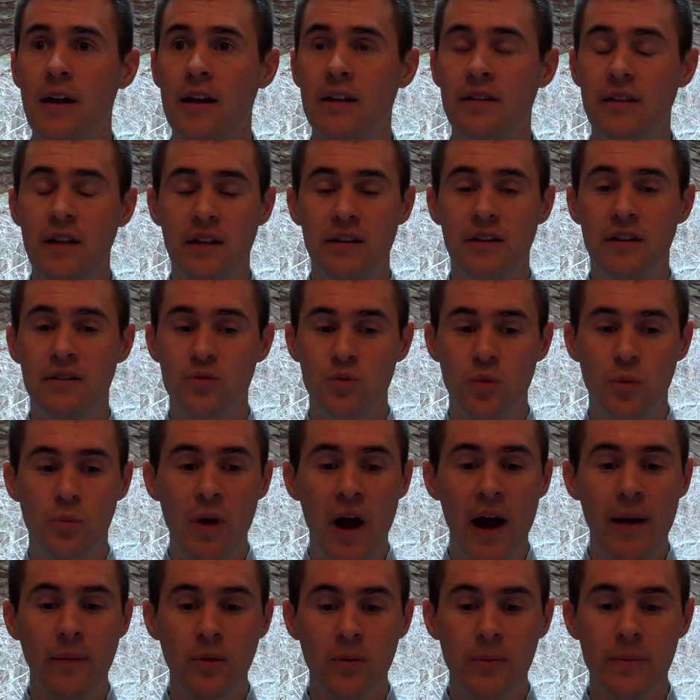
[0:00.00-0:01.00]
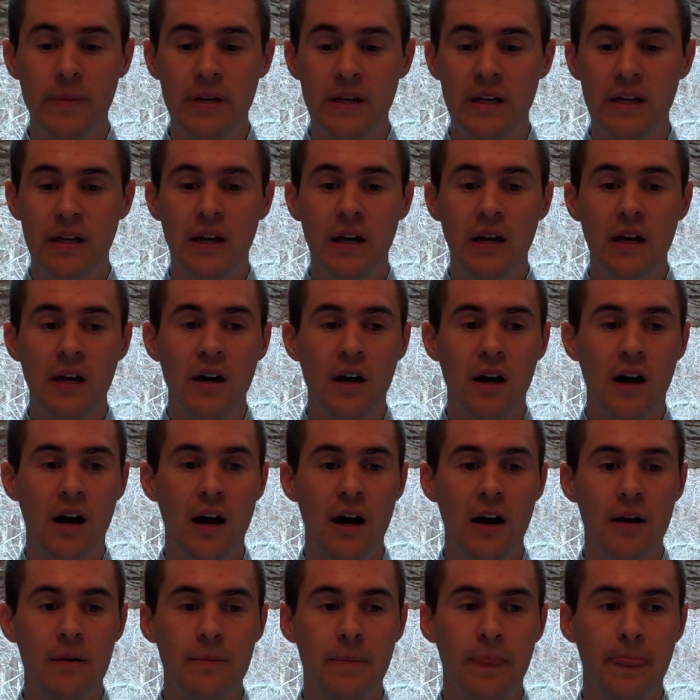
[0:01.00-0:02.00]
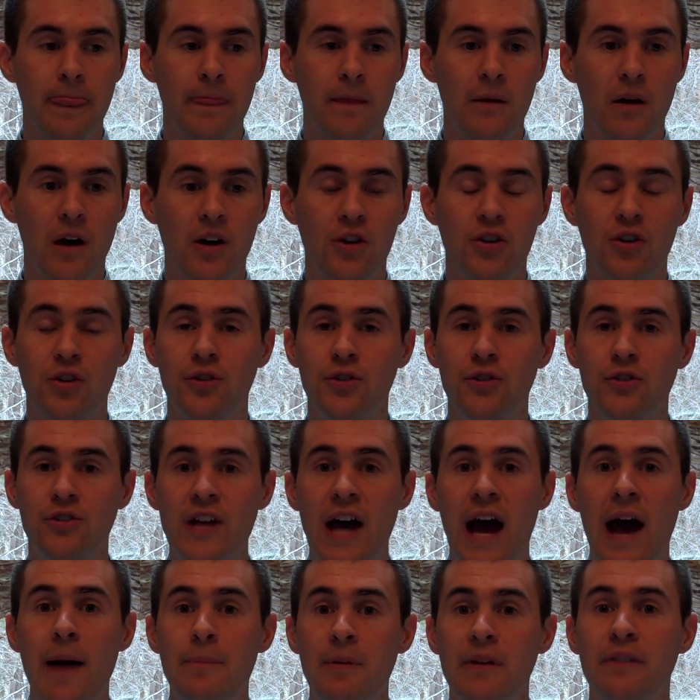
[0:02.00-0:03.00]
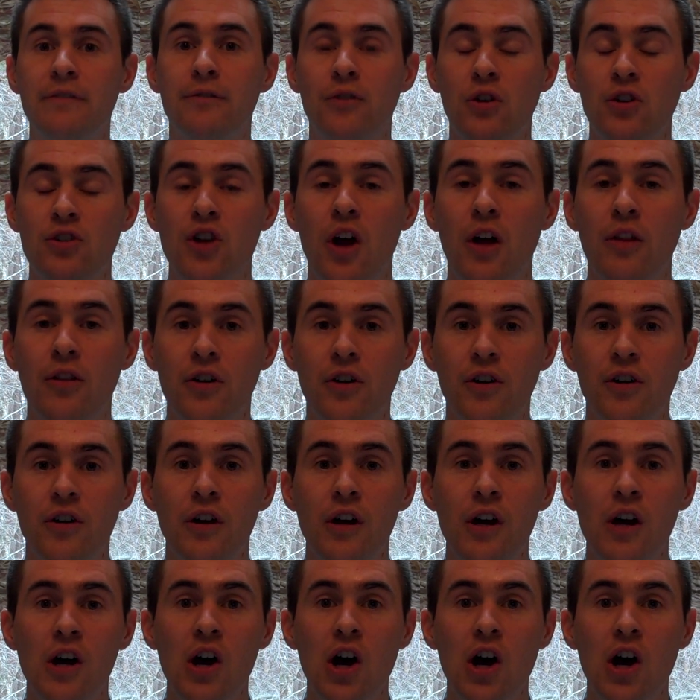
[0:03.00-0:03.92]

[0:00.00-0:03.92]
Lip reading: and this will probably be a good topic for another